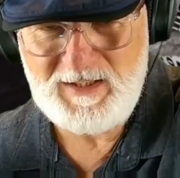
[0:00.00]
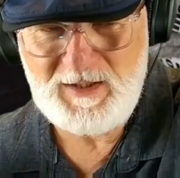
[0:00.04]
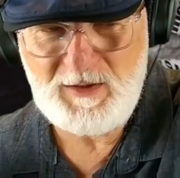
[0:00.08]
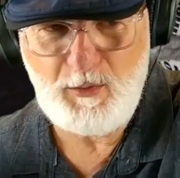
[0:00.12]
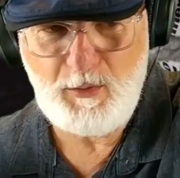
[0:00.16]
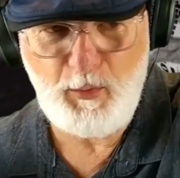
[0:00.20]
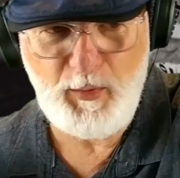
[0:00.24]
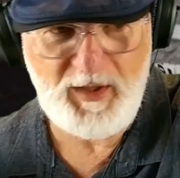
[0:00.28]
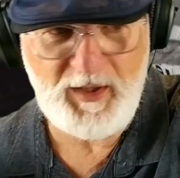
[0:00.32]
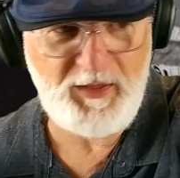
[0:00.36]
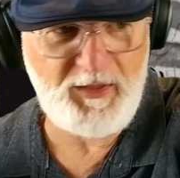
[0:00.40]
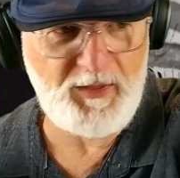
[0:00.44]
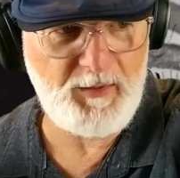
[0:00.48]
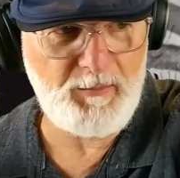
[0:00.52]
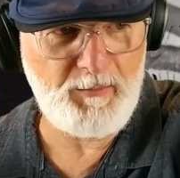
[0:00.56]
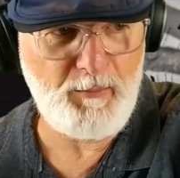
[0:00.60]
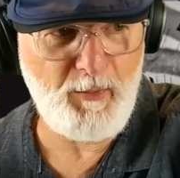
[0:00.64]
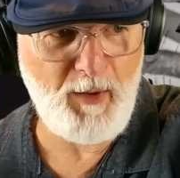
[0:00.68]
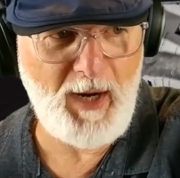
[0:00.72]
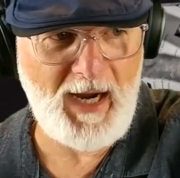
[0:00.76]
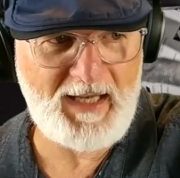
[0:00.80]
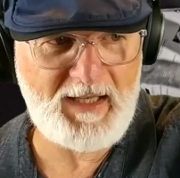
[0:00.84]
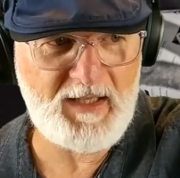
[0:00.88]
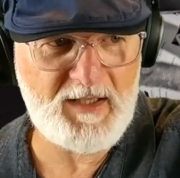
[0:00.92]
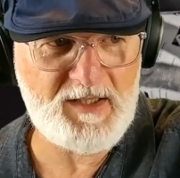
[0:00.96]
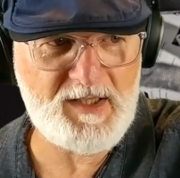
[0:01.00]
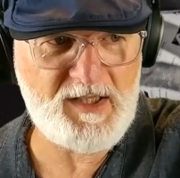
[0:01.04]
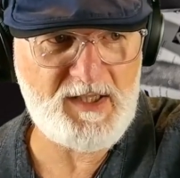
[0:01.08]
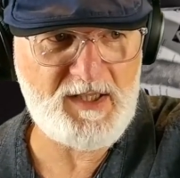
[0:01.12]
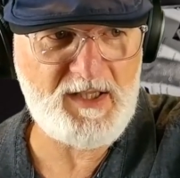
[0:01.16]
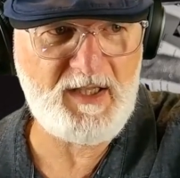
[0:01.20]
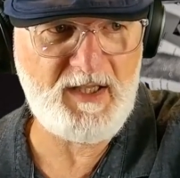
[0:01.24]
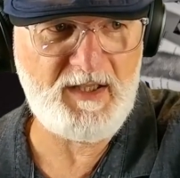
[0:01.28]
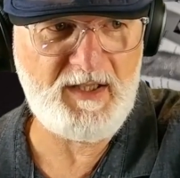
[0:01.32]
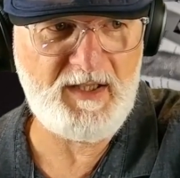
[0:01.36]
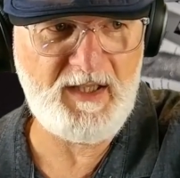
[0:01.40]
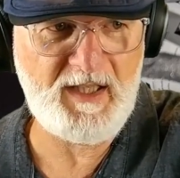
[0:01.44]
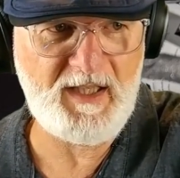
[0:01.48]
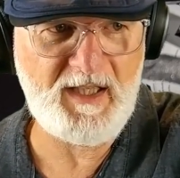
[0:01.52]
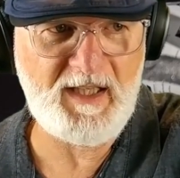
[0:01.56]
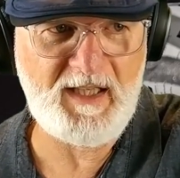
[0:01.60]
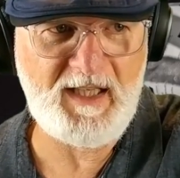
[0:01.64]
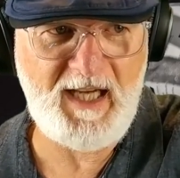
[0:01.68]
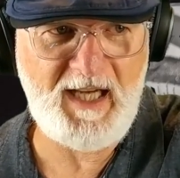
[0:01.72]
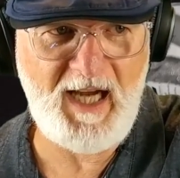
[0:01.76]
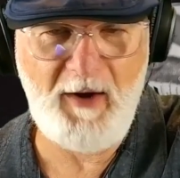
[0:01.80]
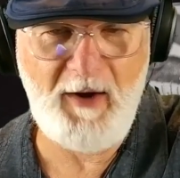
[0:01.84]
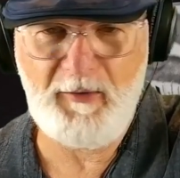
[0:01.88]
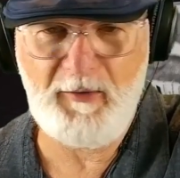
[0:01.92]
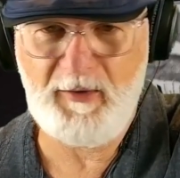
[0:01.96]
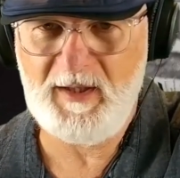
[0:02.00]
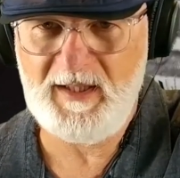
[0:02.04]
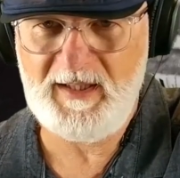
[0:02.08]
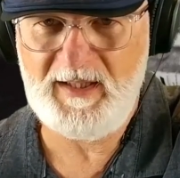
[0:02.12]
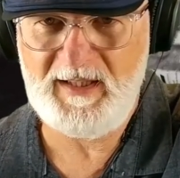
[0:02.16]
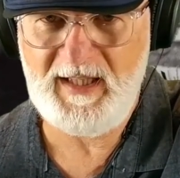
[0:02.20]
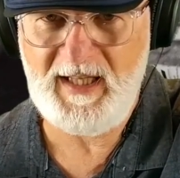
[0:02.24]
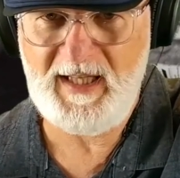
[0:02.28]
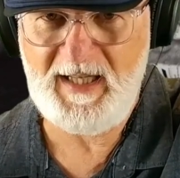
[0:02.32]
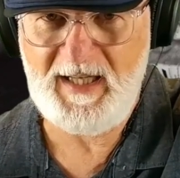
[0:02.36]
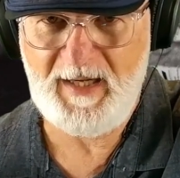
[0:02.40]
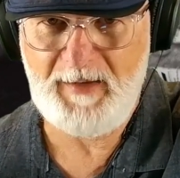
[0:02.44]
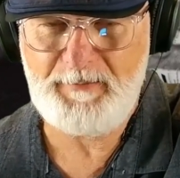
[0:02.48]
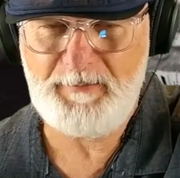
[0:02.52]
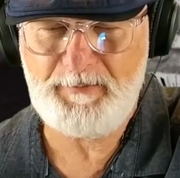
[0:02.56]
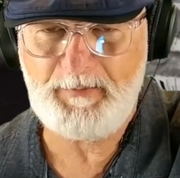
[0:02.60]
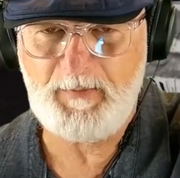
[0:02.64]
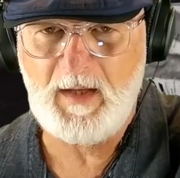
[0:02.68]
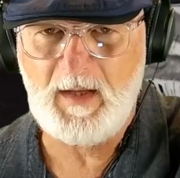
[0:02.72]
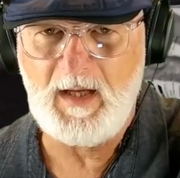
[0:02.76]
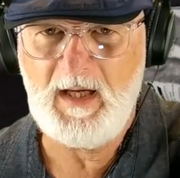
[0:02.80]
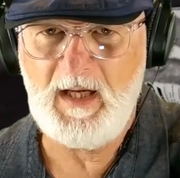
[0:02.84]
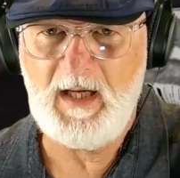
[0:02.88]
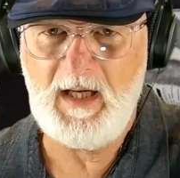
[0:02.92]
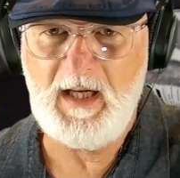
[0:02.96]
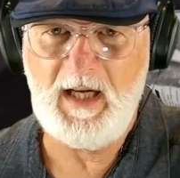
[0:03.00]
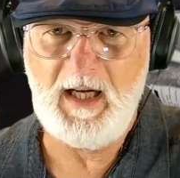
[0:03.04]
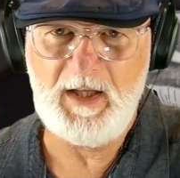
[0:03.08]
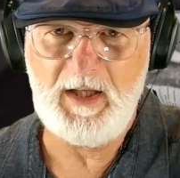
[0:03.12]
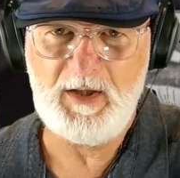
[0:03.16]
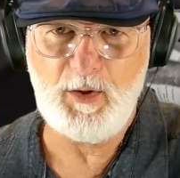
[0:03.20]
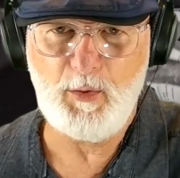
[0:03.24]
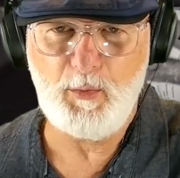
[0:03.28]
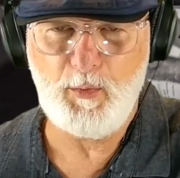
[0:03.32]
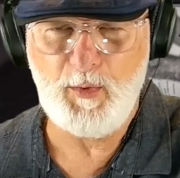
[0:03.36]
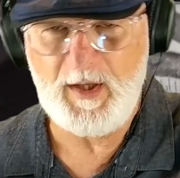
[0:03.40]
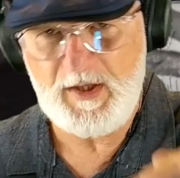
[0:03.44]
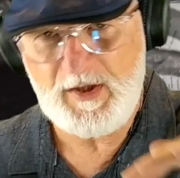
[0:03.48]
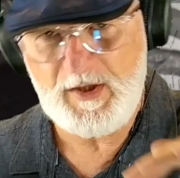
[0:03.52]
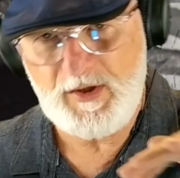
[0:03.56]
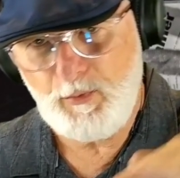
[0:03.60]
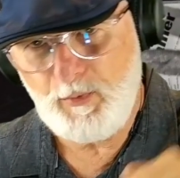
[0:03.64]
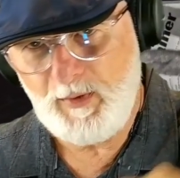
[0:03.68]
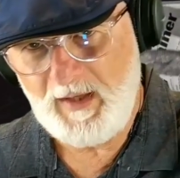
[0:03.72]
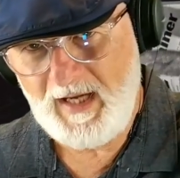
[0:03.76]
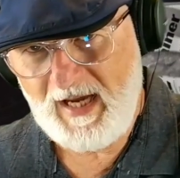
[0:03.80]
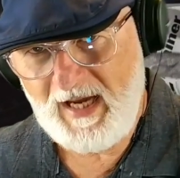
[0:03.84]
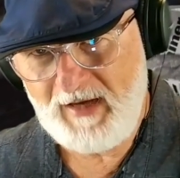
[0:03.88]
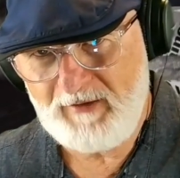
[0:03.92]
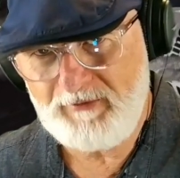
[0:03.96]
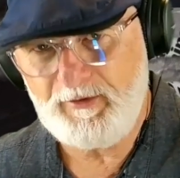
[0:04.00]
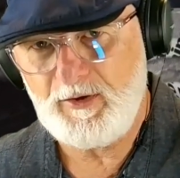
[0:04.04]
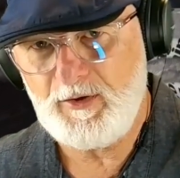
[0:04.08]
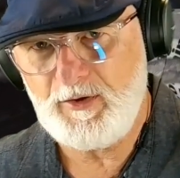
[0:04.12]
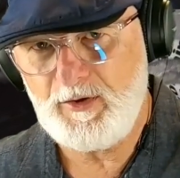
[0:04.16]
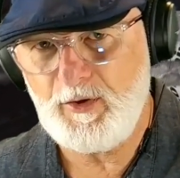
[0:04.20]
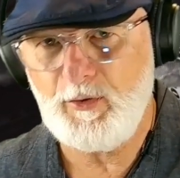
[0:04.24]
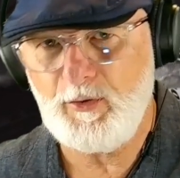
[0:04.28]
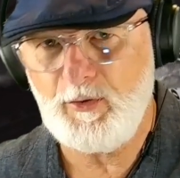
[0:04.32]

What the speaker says: with the brackets that are currently there. And the reason we have to do